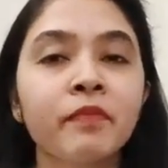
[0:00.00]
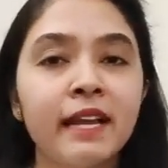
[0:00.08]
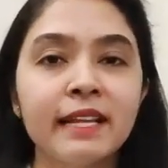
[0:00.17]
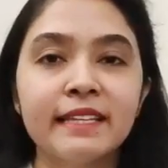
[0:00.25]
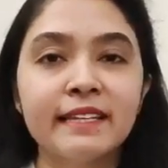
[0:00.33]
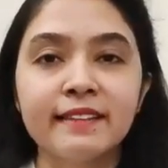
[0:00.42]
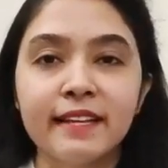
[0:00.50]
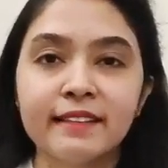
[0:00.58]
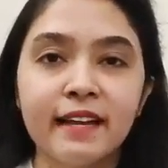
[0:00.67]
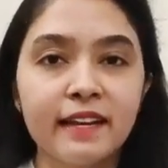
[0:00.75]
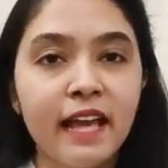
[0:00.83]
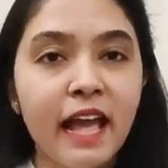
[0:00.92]
and things like
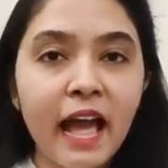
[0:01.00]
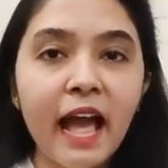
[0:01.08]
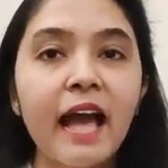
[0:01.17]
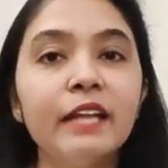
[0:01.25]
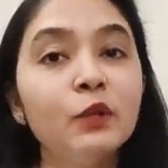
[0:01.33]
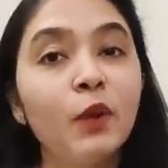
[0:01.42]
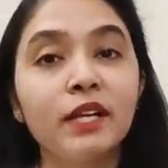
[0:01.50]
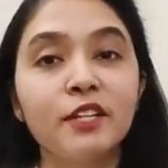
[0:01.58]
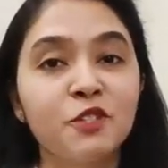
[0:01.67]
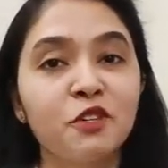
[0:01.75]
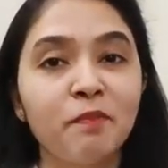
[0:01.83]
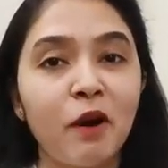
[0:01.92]
that. And you
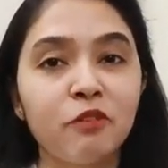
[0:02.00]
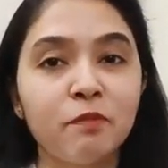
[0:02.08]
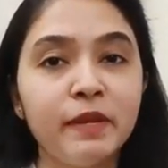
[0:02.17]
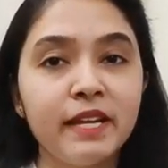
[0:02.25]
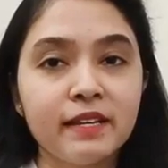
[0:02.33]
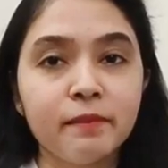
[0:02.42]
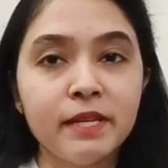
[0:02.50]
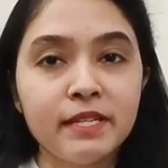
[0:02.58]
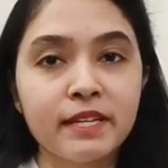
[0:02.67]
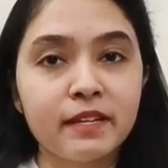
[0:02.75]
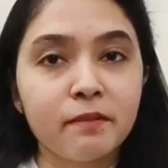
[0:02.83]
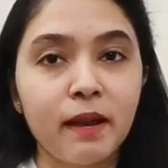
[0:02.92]
understood about
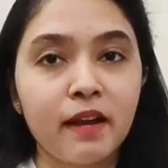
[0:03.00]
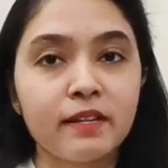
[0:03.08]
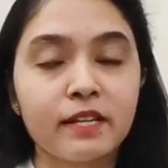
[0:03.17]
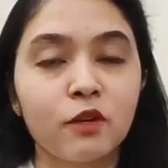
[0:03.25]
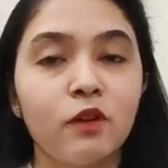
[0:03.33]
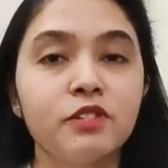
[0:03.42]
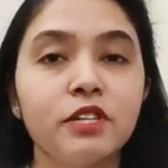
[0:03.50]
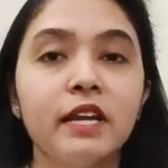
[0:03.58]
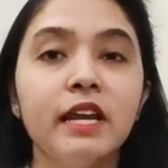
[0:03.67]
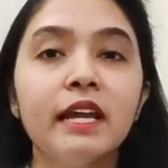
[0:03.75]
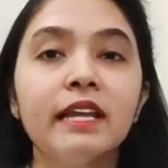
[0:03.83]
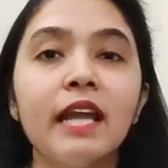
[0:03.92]
BTech in biotechnology.
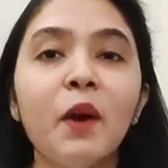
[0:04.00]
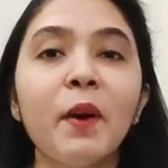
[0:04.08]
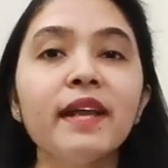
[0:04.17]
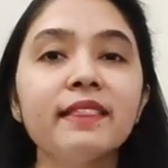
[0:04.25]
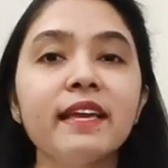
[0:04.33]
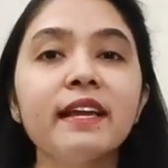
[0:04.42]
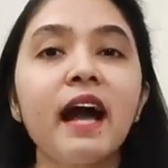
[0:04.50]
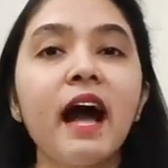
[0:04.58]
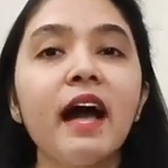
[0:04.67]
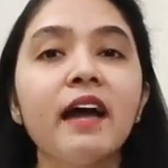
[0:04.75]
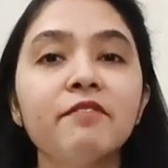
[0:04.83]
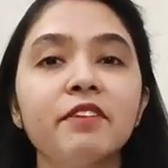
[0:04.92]
Now I think
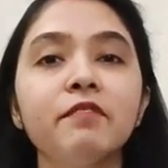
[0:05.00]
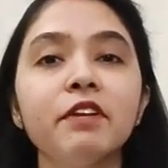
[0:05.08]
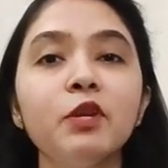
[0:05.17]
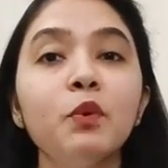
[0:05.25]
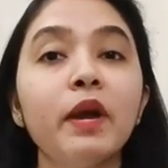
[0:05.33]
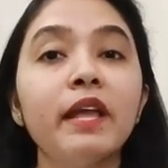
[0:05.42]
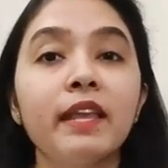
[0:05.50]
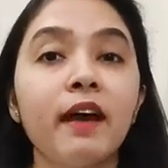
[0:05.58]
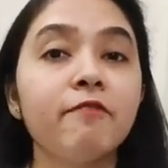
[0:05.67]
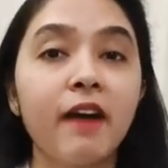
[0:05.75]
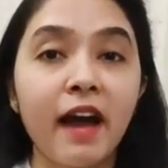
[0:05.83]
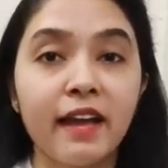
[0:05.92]
I have given you
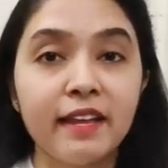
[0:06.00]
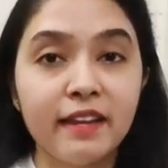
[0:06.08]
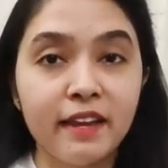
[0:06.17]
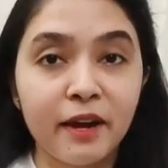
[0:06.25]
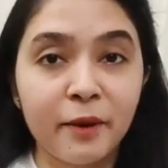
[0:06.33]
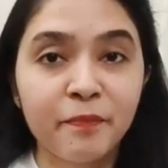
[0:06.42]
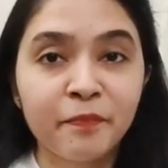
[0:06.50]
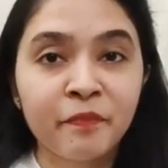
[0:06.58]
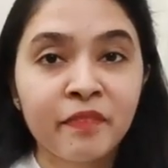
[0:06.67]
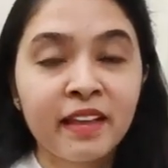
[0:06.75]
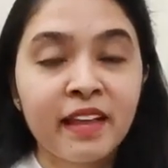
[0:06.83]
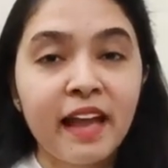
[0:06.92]
enough idea,
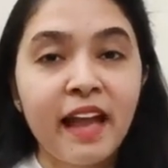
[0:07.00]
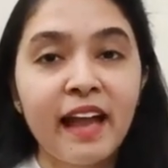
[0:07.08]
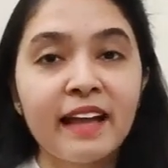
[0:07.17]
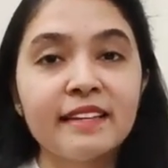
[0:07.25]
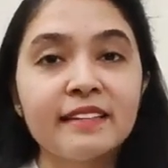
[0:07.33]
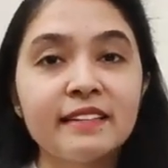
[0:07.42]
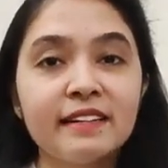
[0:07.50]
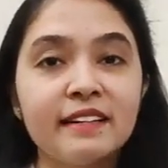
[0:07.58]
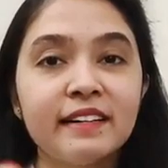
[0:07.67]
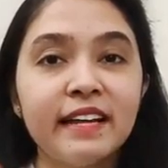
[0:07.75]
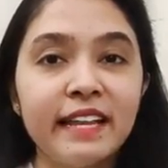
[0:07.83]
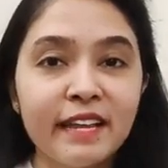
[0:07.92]
and
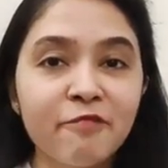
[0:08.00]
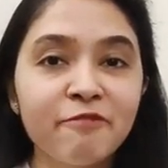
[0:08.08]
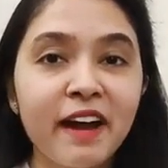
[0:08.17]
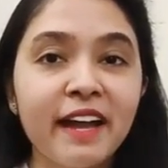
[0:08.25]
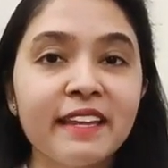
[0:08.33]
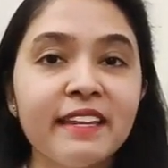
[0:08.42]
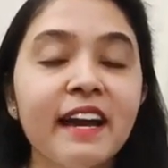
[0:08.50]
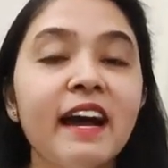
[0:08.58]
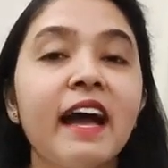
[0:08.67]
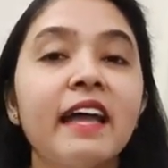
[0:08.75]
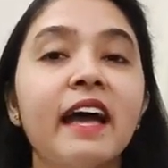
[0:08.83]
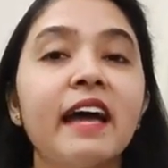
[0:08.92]

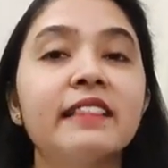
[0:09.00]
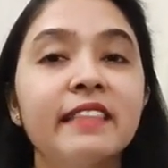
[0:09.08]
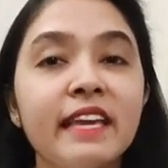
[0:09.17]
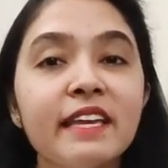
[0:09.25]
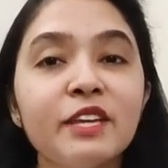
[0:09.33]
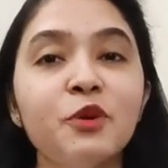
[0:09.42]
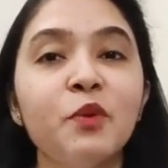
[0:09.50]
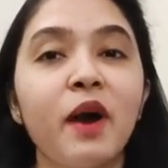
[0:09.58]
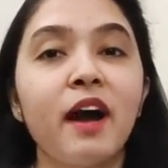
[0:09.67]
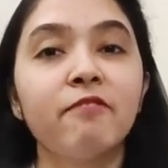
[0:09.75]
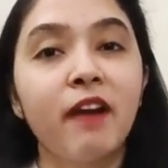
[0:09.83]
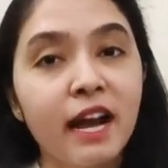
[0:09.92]
I think you
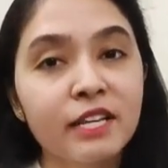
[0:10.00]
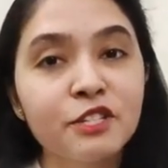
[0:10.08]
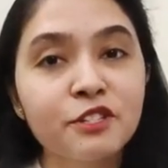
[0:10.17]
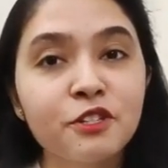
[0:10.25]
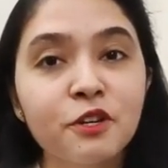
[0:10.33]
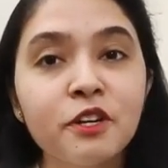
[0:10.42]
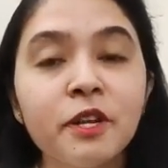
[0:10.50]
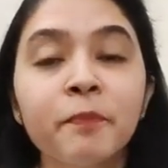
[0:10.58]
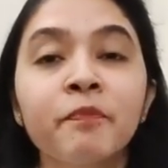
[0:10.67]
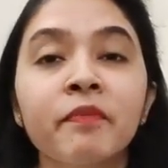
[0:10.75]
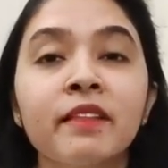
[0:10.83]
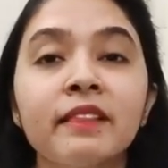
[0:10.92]
have understood
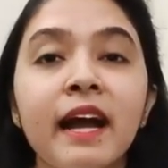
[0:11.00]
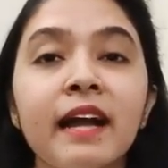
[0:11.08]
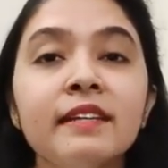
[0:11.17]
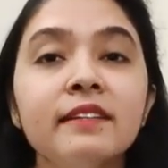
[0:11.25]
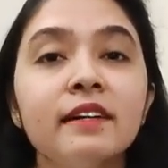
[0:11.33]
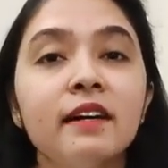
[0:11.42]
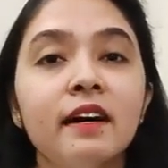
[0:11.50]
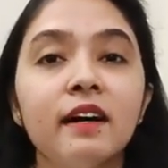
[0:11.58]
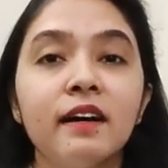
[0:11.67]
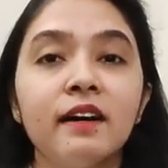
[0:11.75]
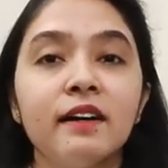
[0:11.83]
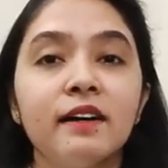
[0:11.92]
that
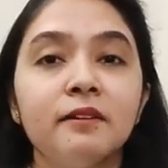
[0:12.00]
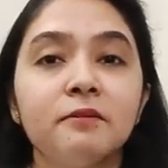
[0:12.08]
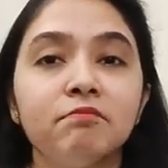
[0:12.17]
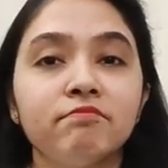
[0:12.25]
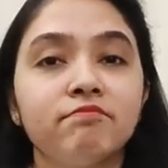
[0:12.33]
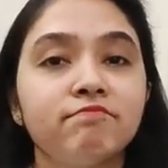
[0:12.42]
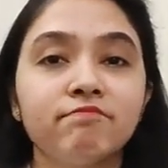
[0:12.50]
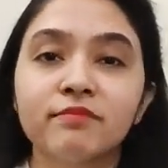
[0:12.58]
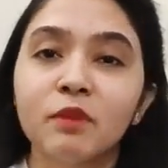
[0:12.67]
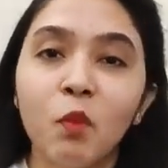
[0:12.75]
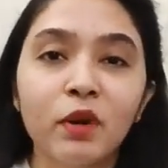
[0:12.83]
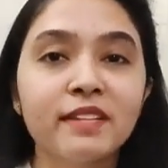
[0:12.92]

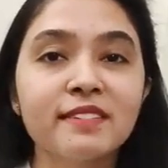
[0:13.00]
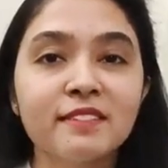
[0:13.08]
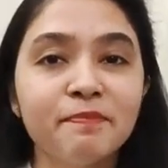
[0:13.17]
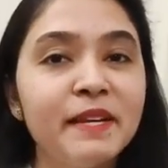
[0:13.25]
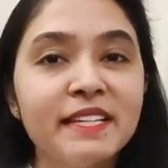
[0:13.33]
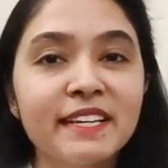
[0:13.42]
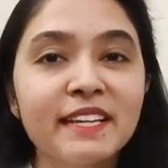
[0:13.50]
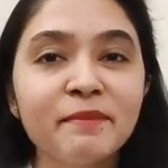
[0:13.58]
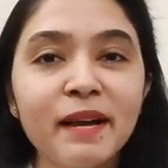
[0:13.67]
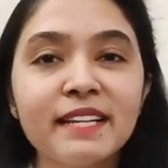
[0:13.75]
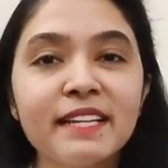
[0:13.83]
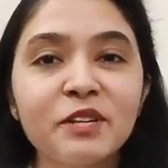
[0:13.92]
what is BTech in
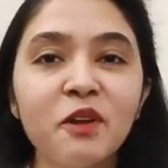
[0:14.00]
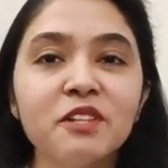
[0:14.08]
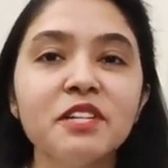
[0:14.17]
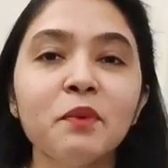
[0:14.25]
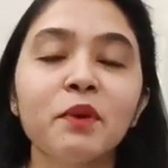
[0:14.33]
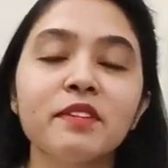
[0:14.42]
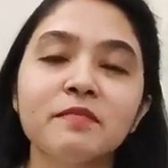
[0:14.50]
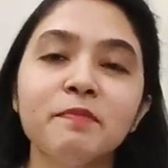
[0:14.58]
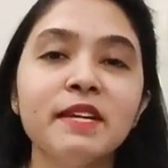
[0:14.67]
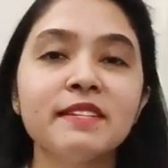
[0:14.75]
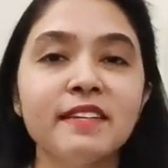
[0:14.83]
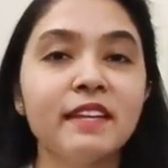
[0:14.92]
biotechnology, what is
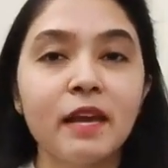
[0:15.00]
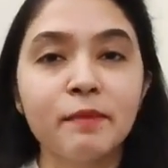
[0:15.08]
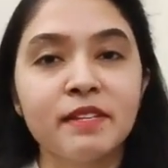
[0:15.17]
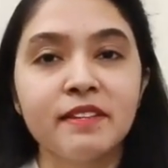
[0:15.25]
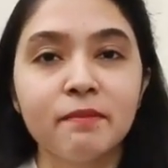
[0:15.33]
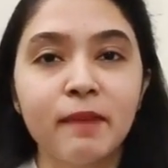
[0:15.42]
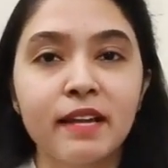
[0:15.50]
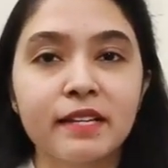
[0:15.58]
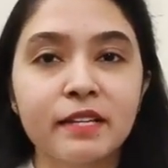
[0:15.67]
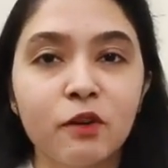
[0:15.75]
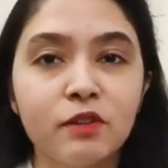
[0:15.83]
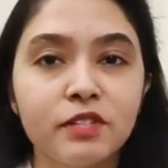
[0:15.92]
BSc and MSc in
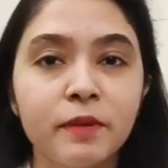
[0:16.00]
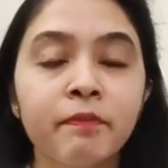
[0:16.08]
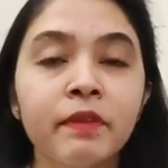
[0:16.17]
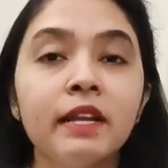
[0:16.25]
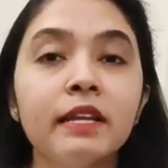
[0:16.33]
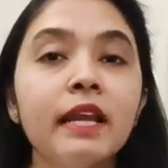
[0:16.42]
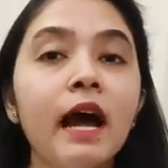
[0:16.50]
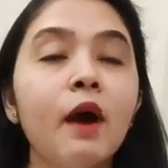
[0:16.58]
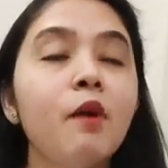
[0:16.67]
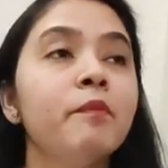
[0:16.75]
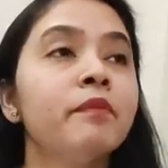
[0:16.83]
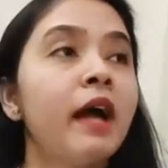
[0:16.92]
biotechnology.
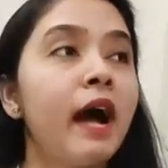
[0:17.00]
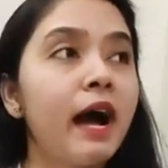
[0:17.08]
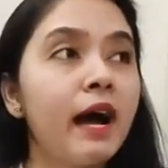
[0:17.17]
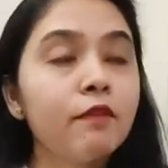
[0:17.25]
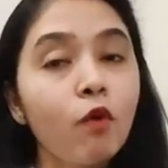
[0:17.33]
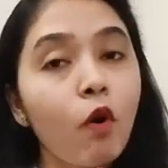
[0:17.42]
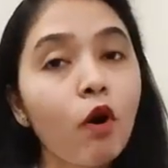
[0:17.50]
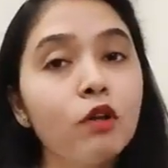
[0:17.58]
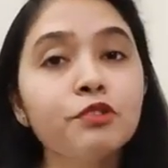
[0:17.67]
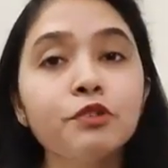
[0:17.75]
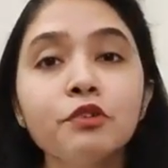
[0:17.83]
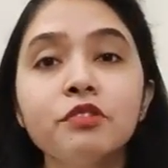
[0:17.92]
Now I have
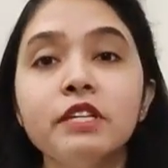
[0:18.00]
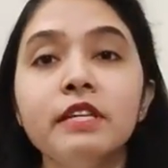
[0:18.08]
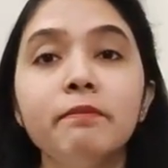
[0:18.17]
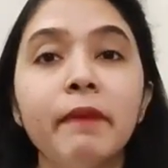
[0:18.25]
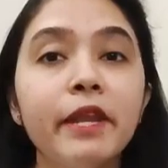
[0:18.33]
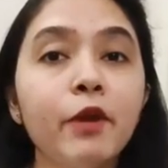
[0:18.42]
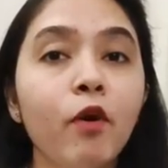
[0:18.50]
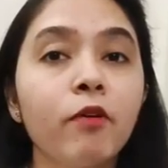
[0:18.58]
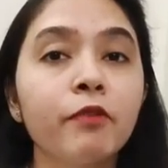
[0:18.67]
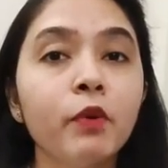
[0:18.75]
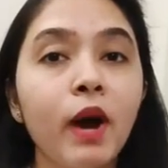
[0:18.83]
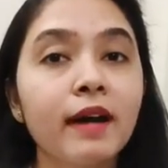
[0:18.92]
also seen many
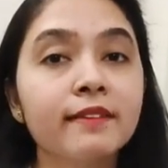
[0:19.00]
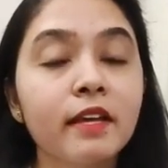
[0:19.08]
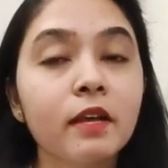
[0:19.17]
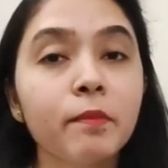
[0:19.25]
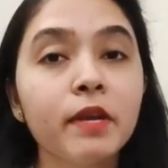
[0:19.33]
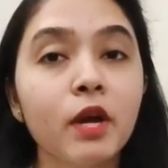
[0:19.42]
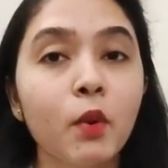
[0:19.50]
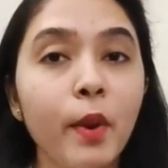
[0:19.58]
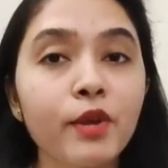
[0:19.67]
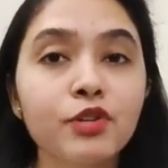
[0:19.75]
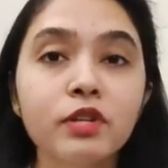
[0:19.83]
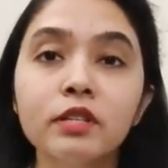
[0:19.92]
of you asking me a
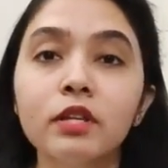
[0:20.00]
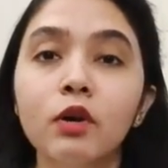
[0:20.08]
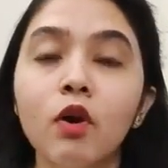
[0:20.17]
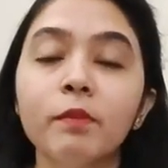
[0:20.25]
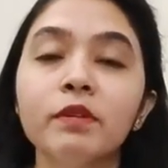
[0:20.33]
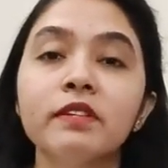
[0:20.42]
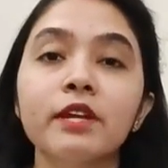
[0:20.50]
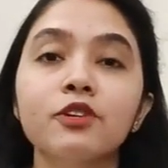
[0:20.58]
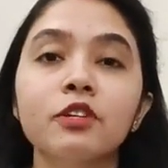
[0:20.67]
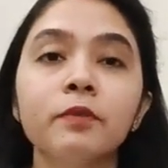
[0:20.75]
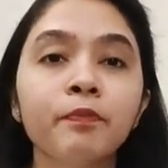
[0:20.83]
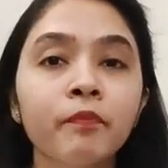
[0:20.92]
question in the comment
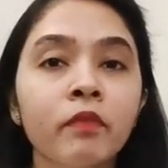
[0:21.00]
section,